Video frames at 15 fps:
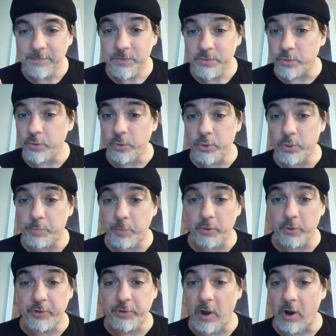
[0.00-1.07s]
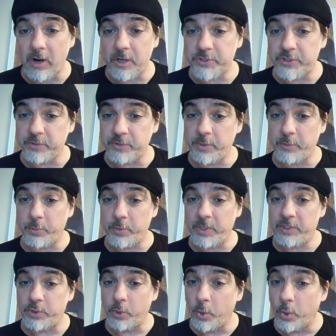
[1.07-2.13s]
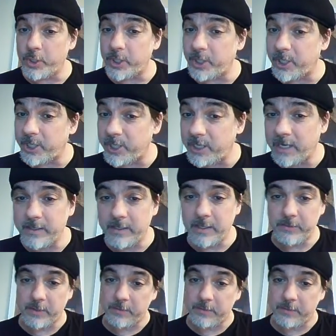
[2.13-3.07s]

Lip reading: So notice both of the R's in ritorna,